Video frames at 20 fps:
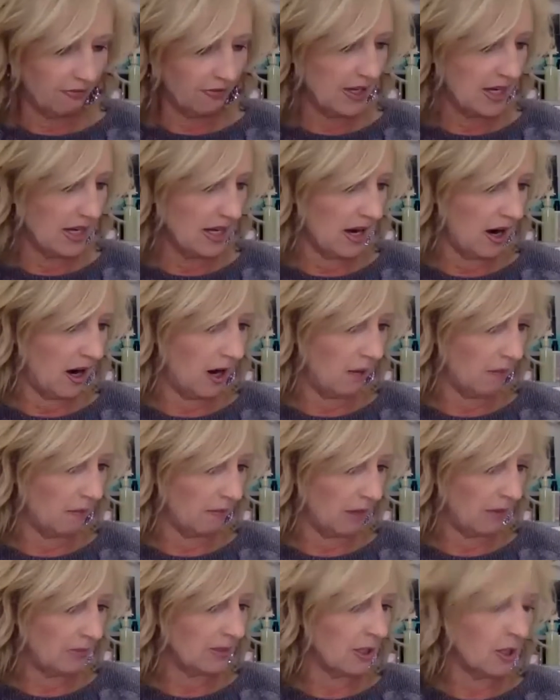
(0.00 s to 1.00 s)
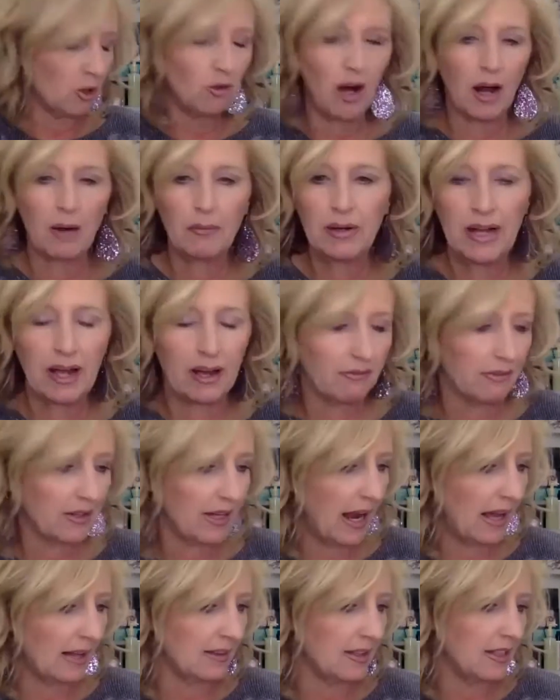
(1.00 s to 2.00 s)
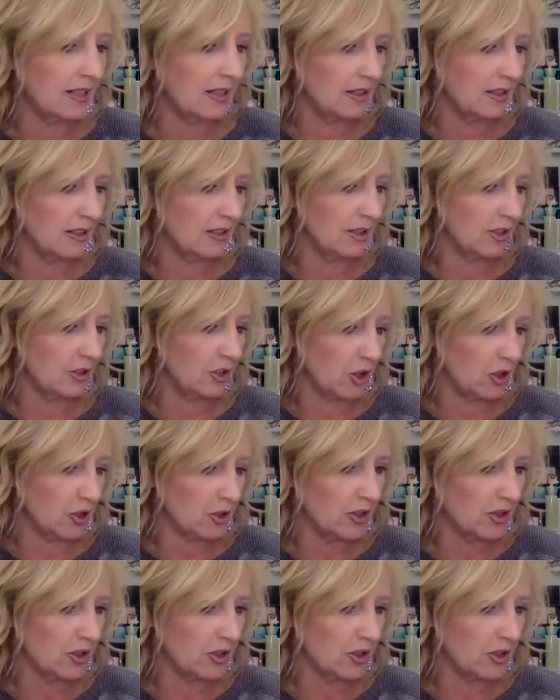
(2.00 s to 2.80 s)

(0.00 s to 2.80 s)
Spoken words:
the, I'm so glad we have Kathy, the nurse.